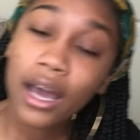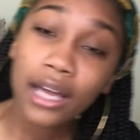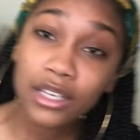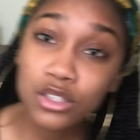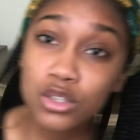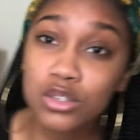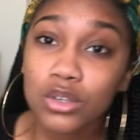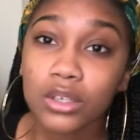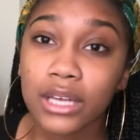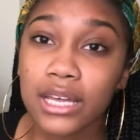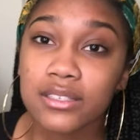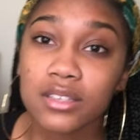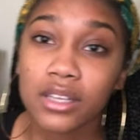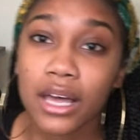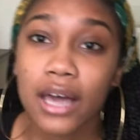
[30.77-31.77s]
LSU's
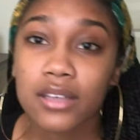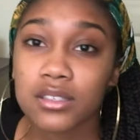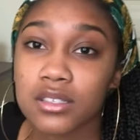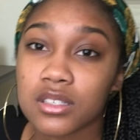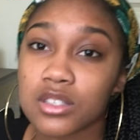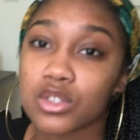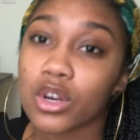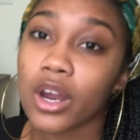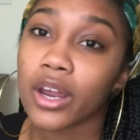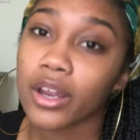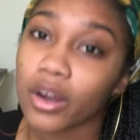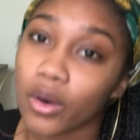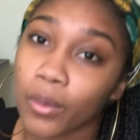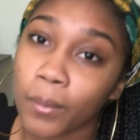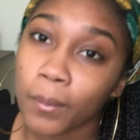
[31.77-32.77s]
online classes start
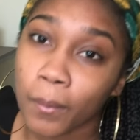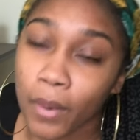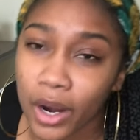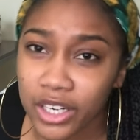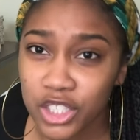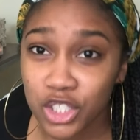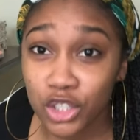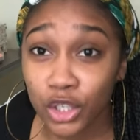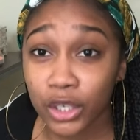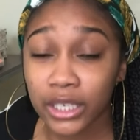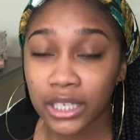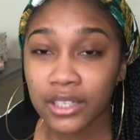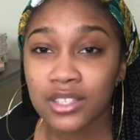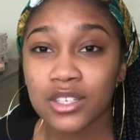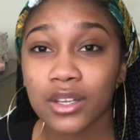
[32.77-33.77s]
March
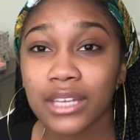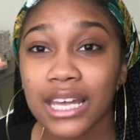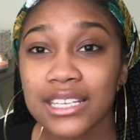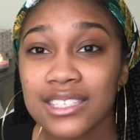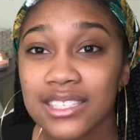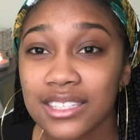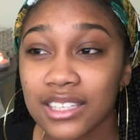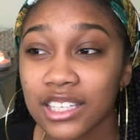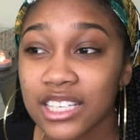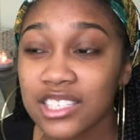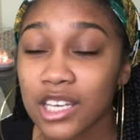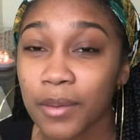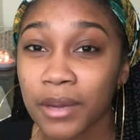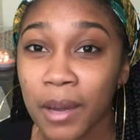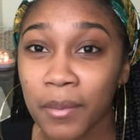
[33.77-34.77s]
30th. So that's this
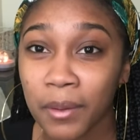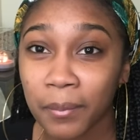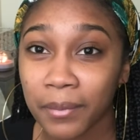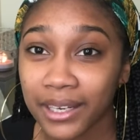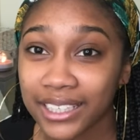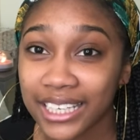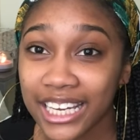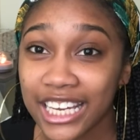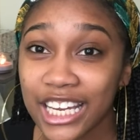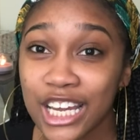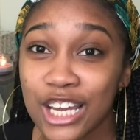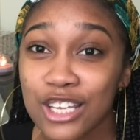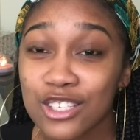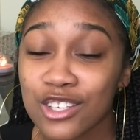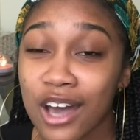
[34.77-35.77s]
upcoming Monday.
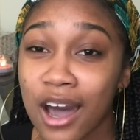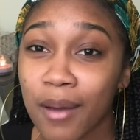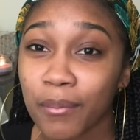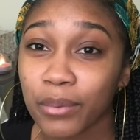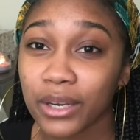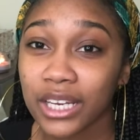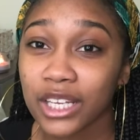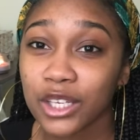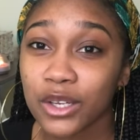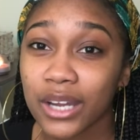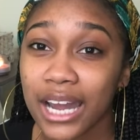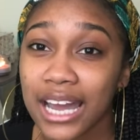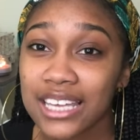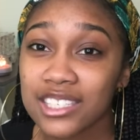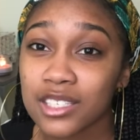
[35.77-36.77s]
So I'm bringing you
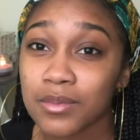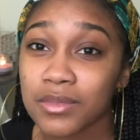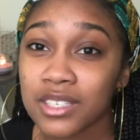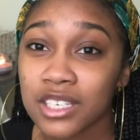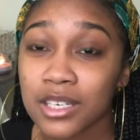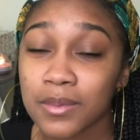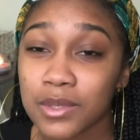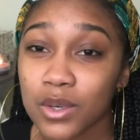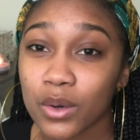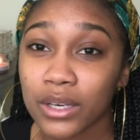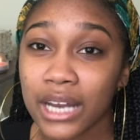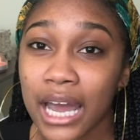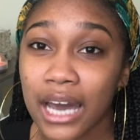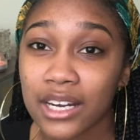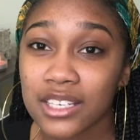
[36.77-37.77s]
guys some tips on
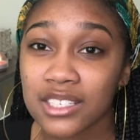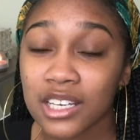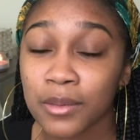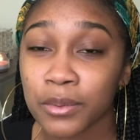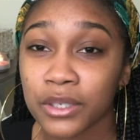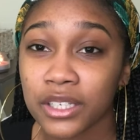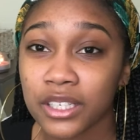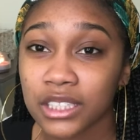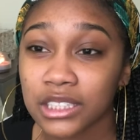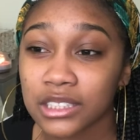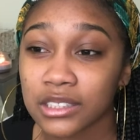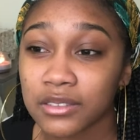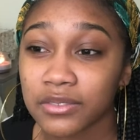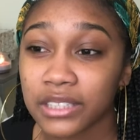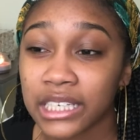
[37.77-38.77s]
how to stay
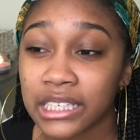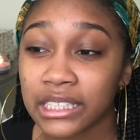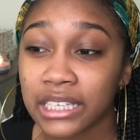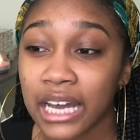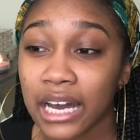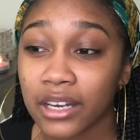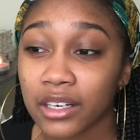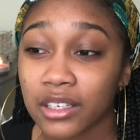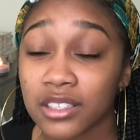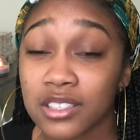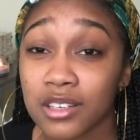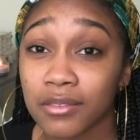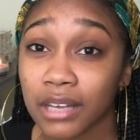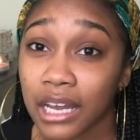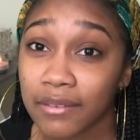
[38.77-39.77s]
productive and how to
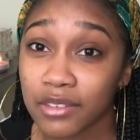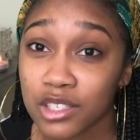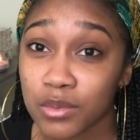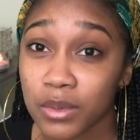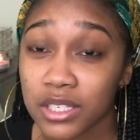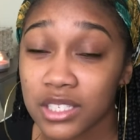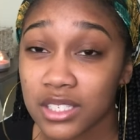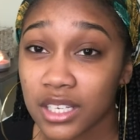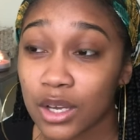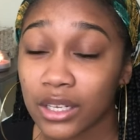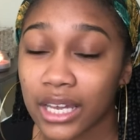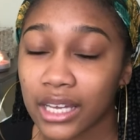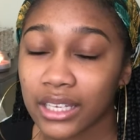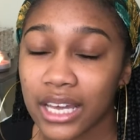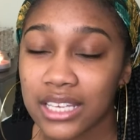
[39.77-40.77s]
survive the switch to
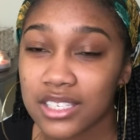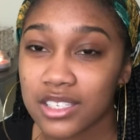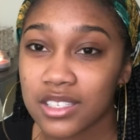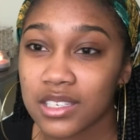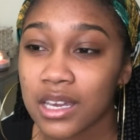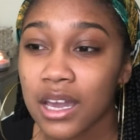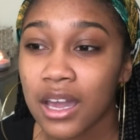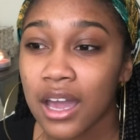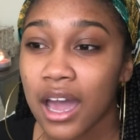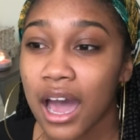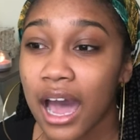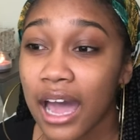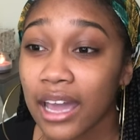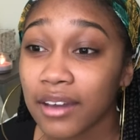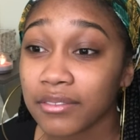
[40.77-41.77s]
online classes.
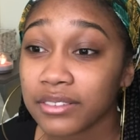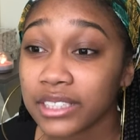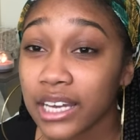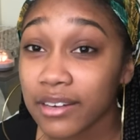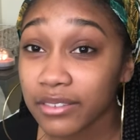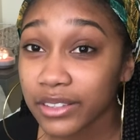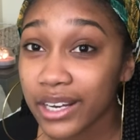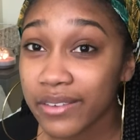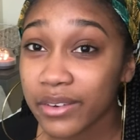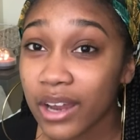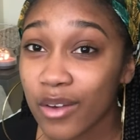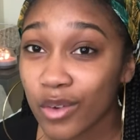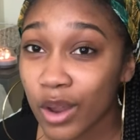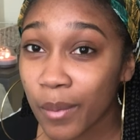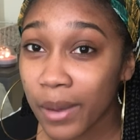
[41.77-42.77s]
I have never, ever,
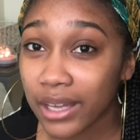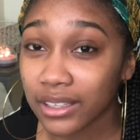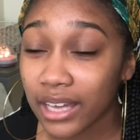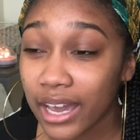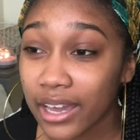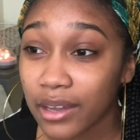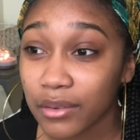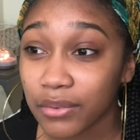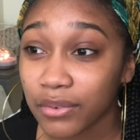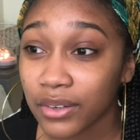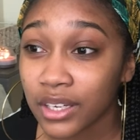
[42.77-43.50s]
ever in my life